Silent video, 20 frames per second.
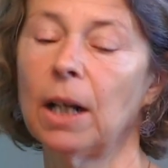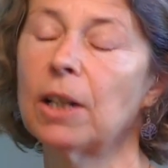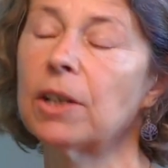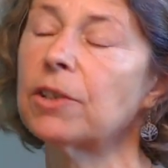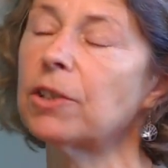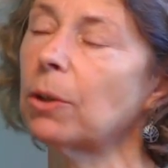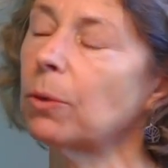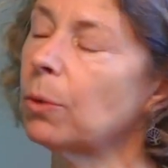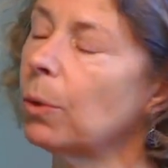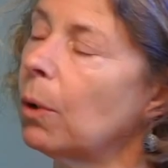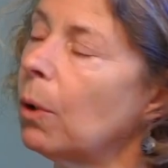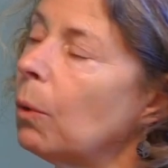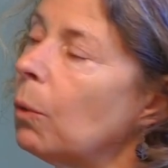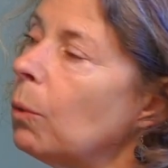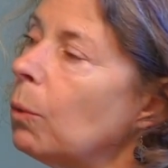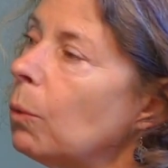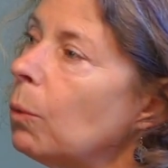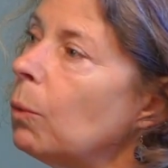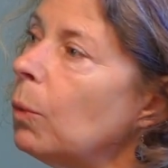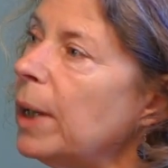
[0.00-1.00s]
So
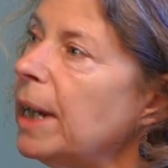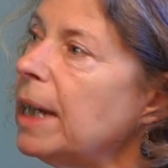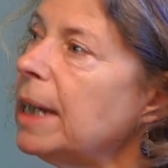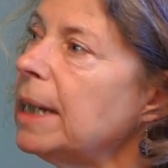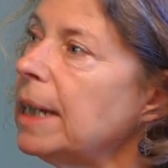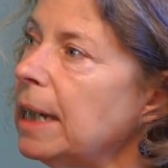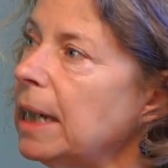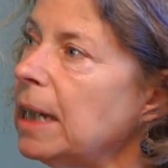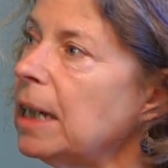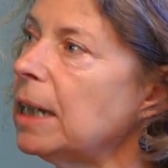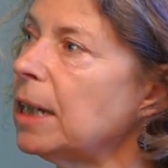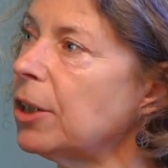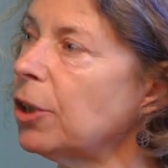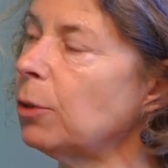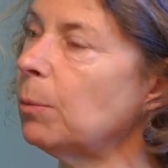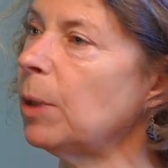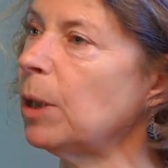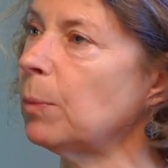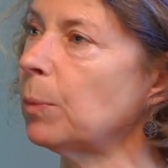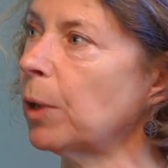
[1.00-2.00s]
we need
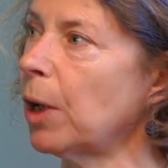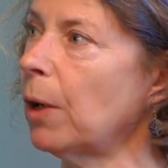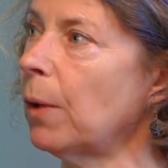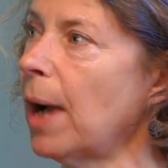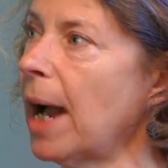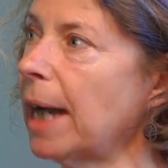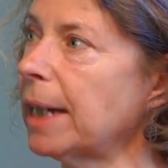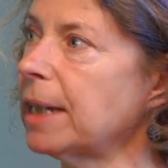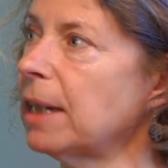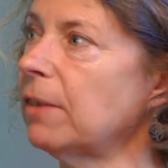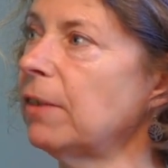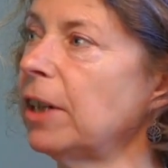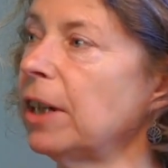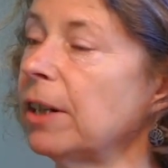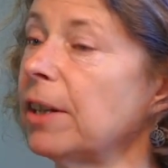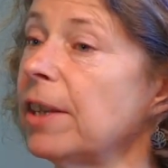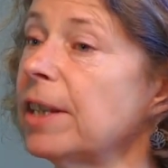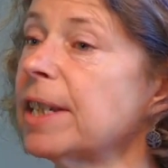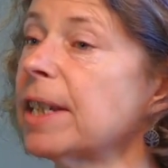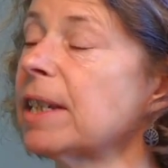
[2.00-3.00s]
to be proactive
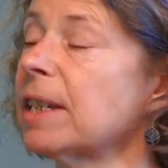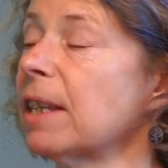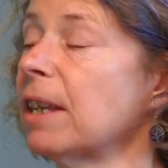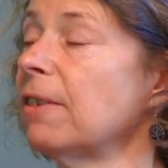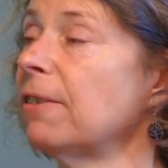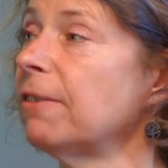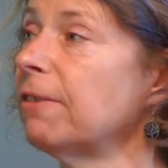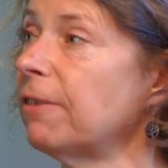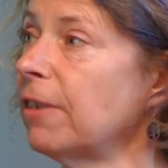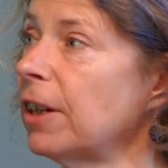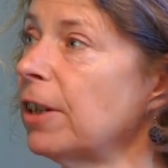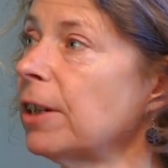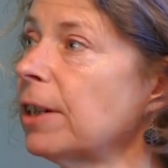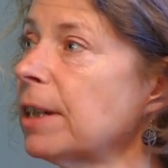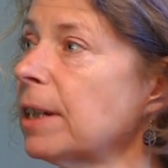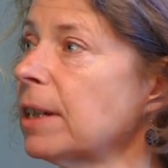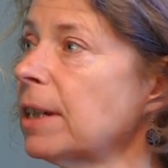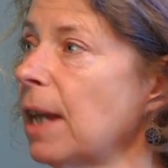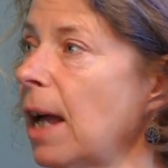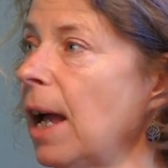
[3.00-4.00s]
here. This is the
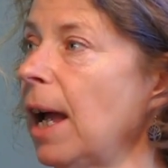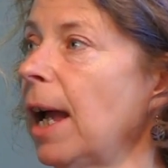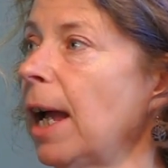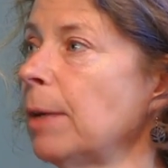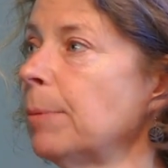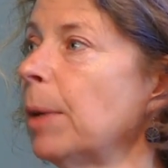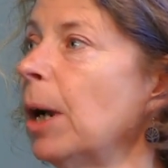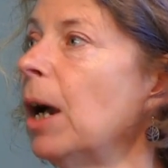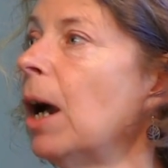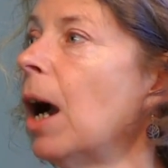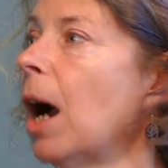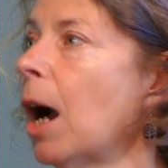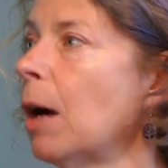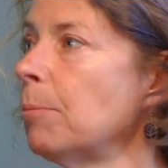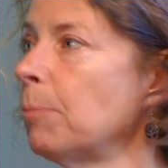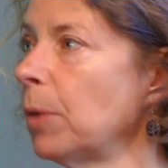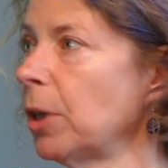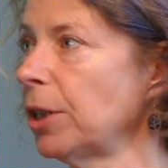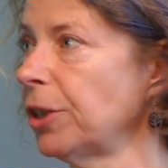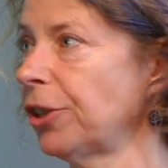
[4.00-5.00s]
first time a
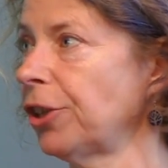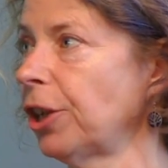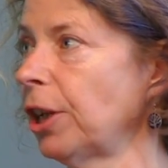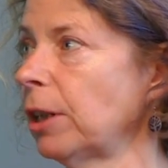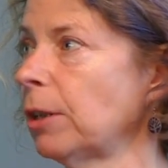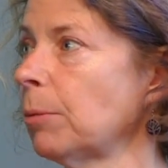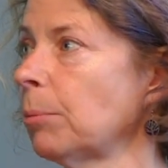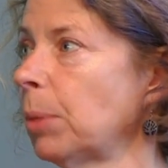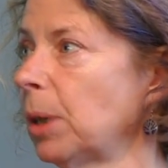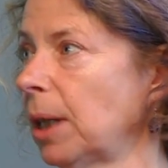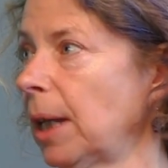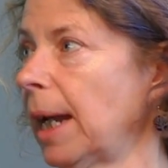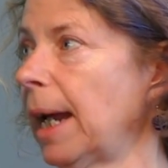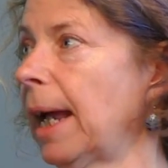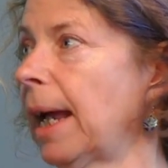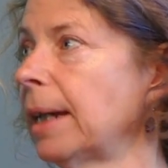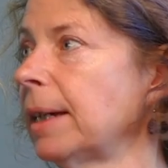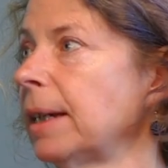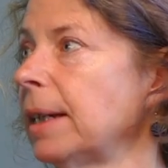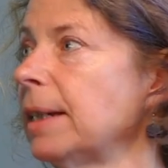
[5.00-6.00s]
merchant
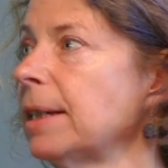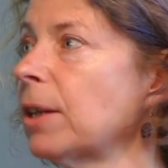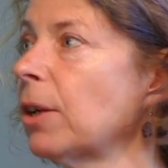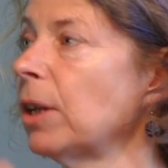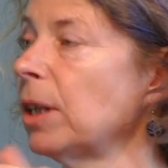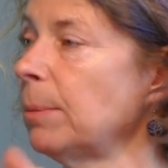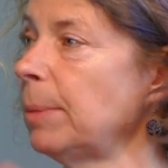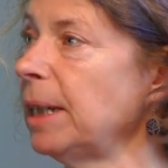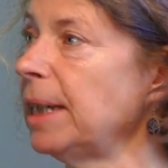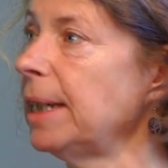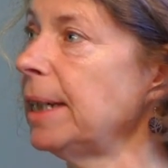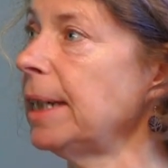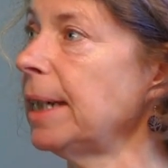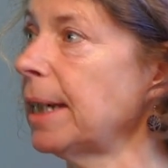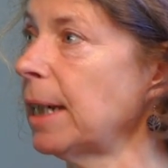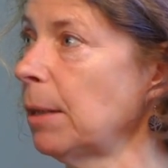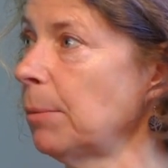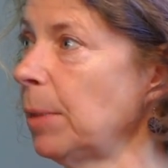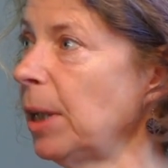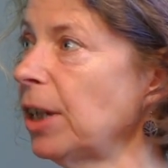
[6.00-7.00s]
plant is going to be
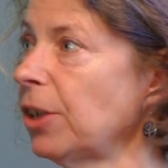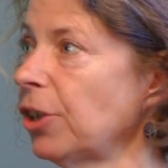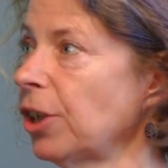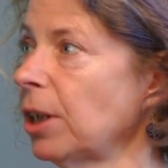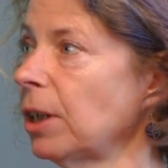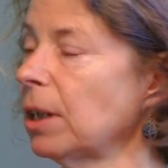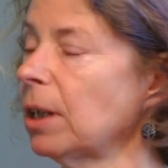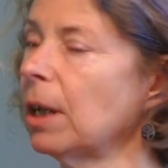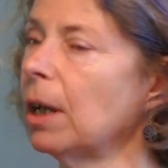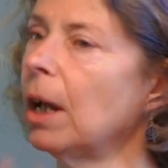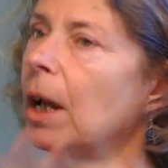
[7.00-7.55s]
decommissioned.